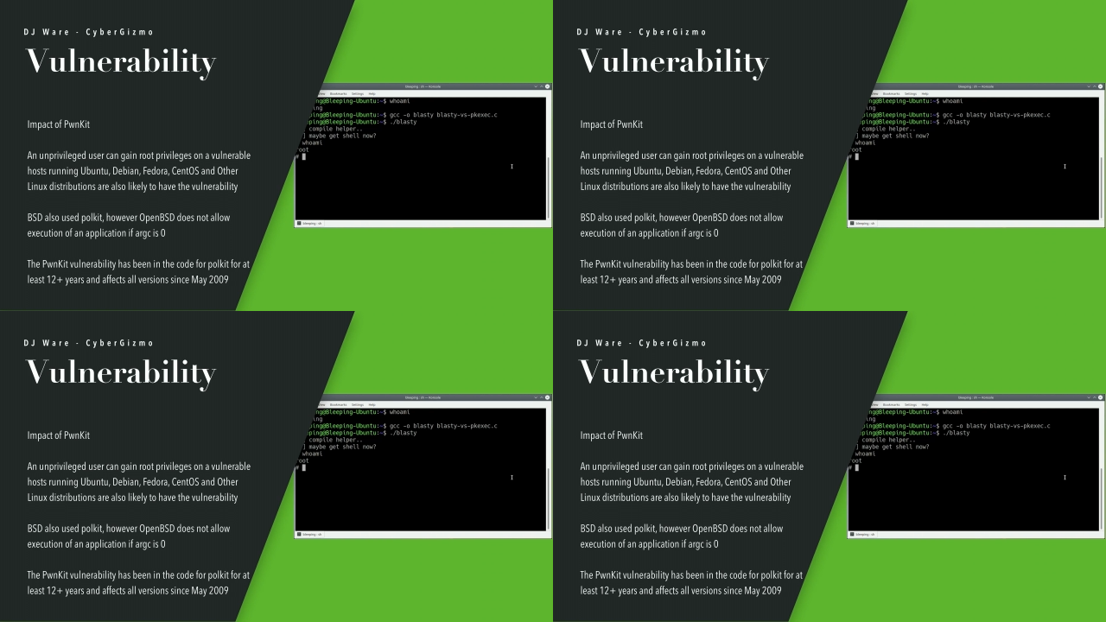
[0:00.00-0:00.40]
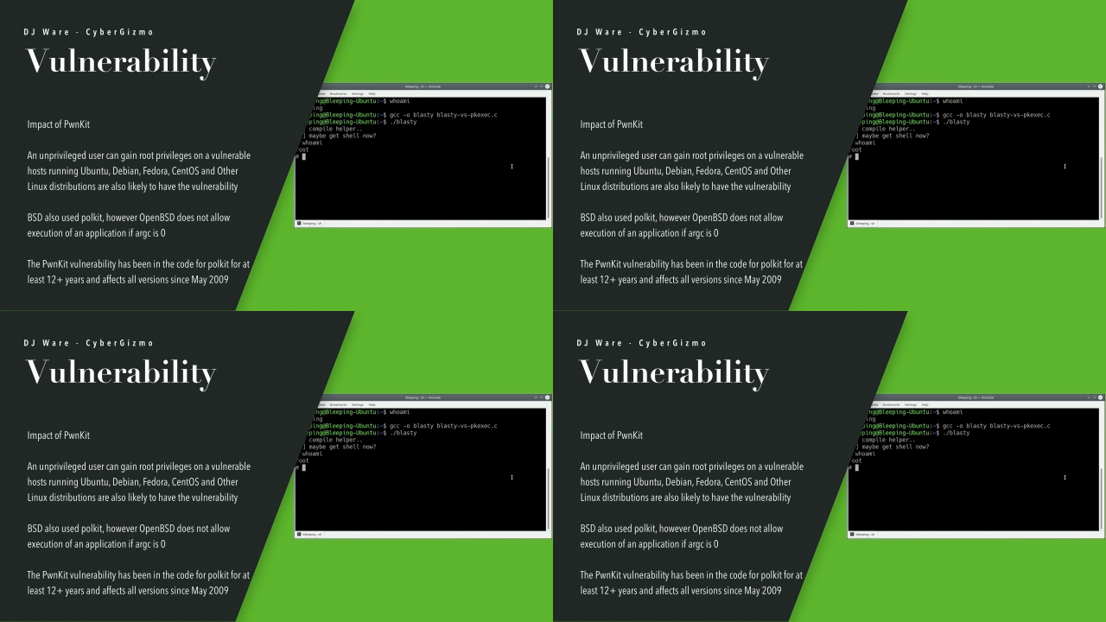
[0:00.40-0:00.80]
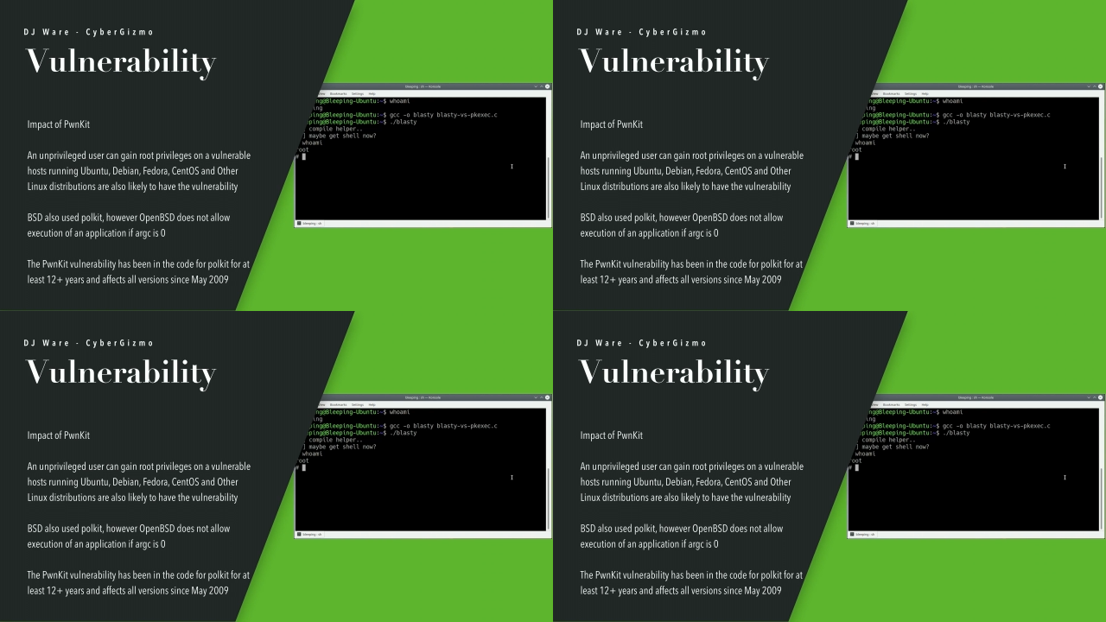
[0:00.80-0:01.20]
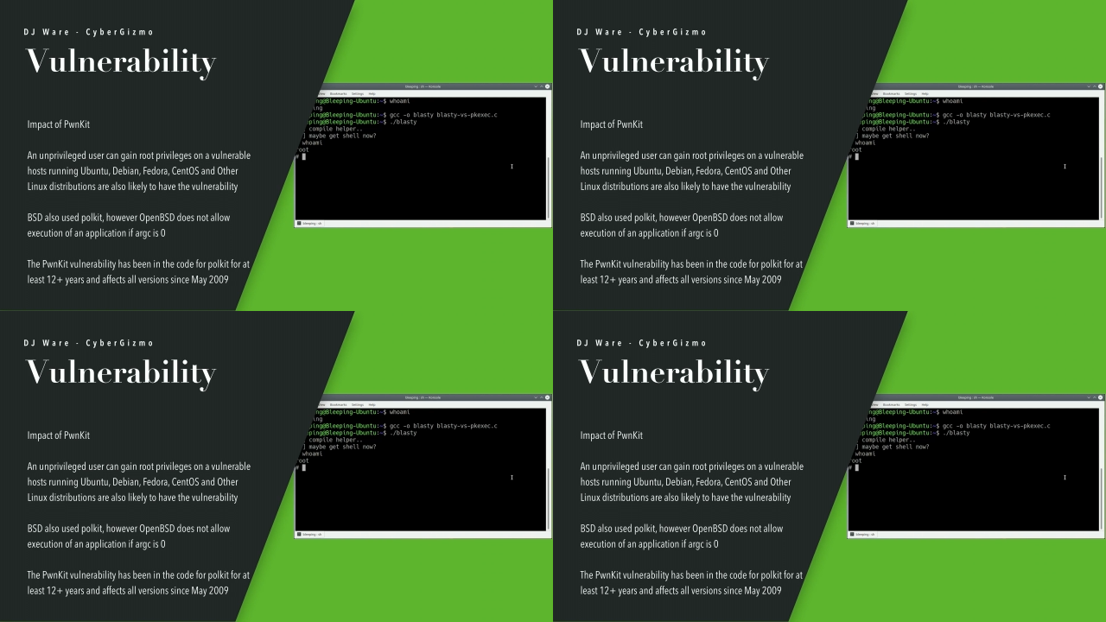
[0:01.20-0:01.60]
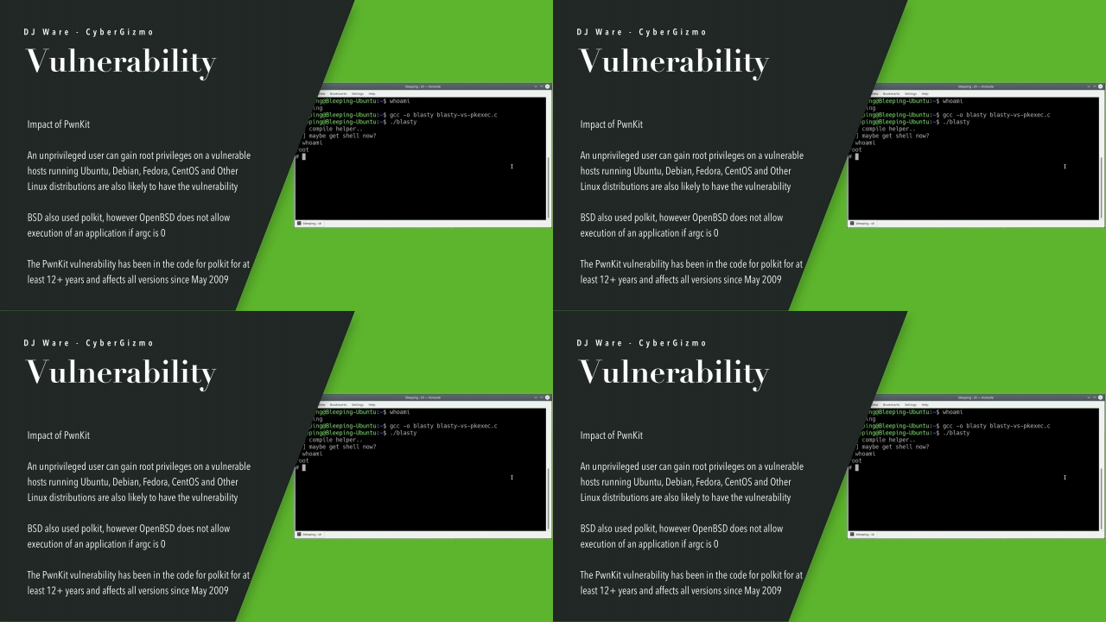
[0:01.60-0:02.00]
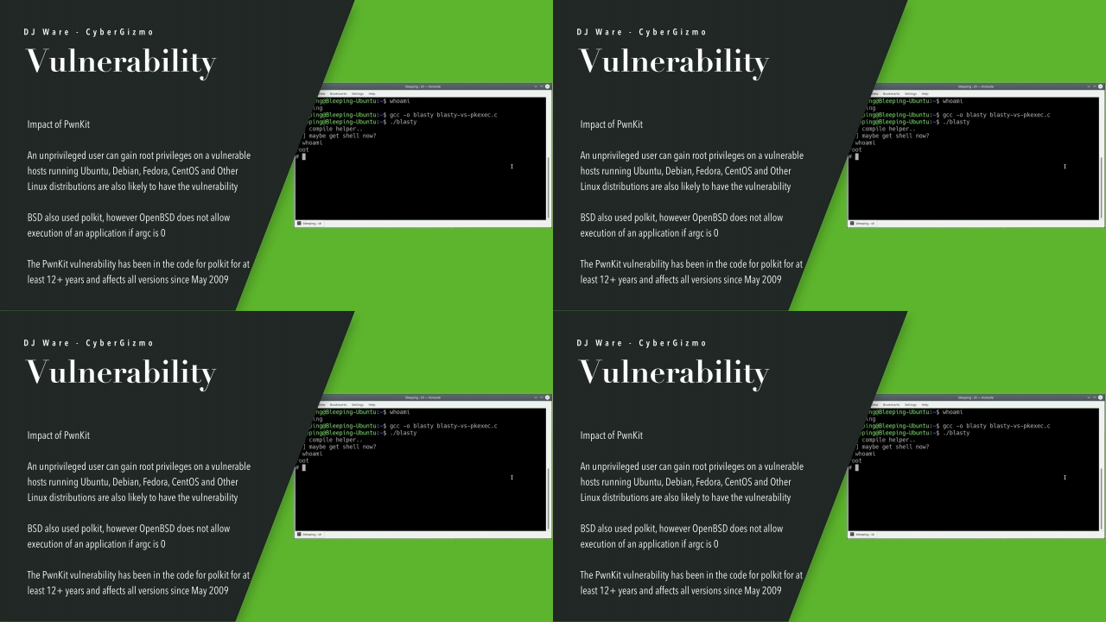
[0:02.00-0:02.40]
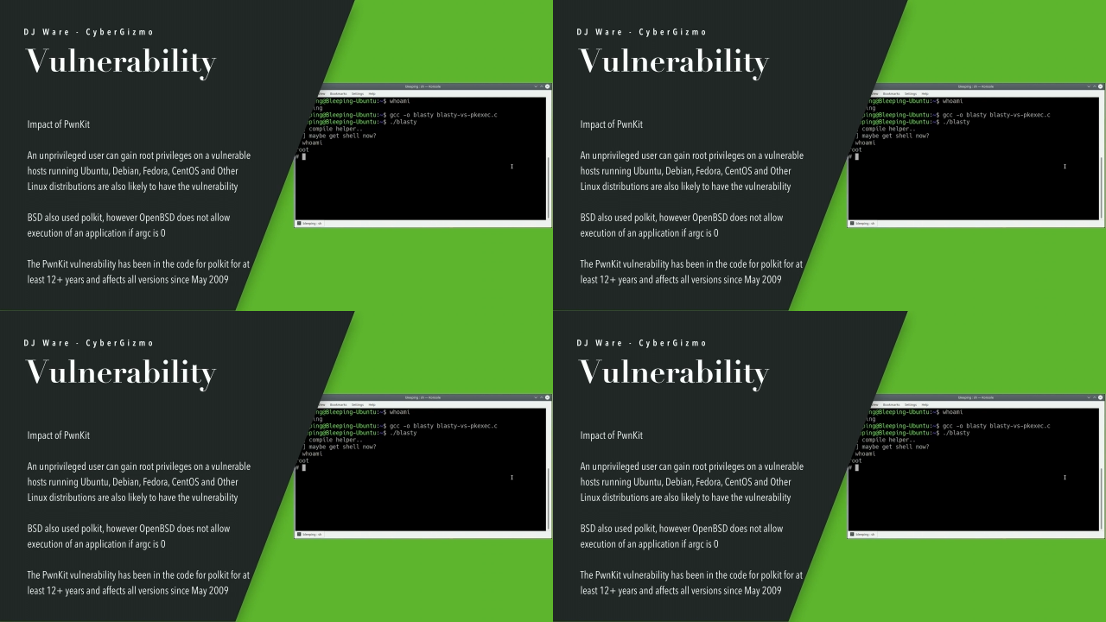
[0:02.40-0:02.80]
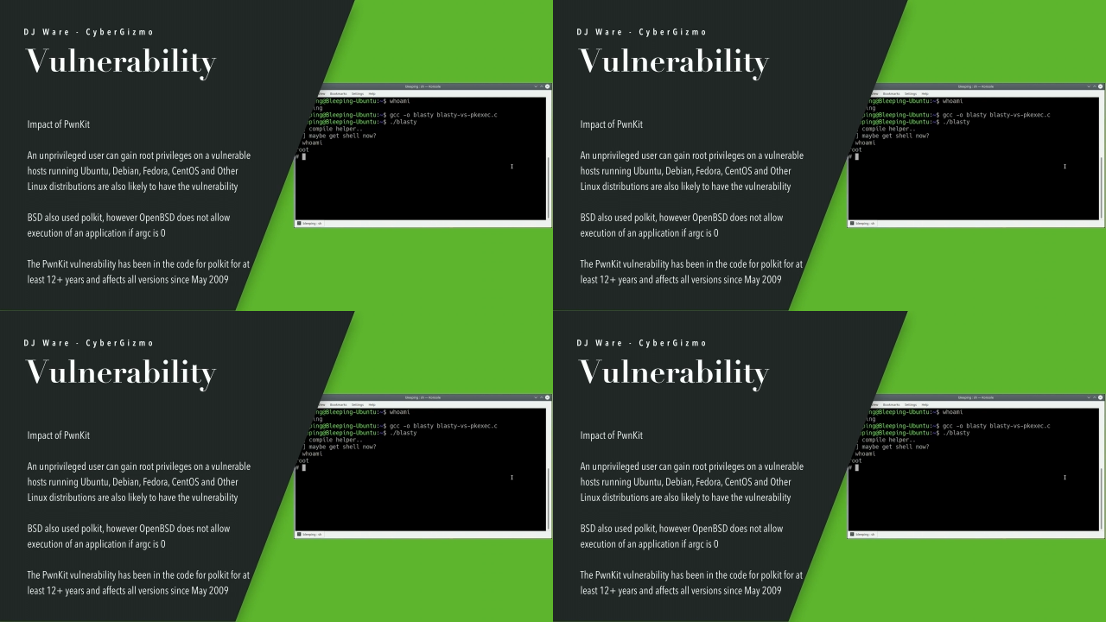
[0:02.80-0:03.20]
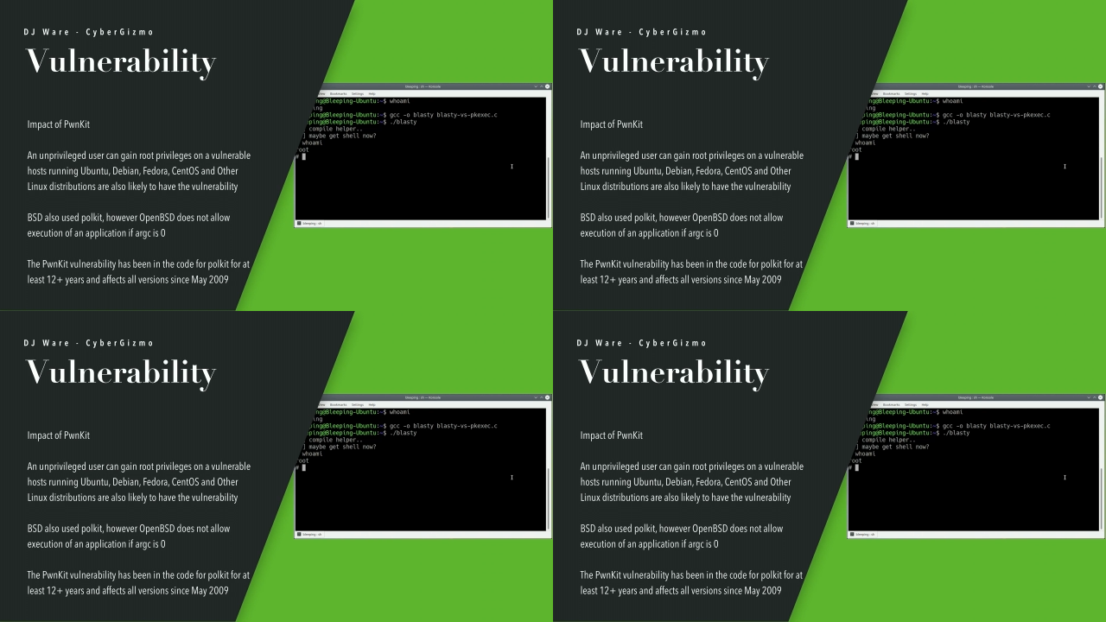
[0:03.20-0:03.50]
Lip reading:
[unreadable: no face in view]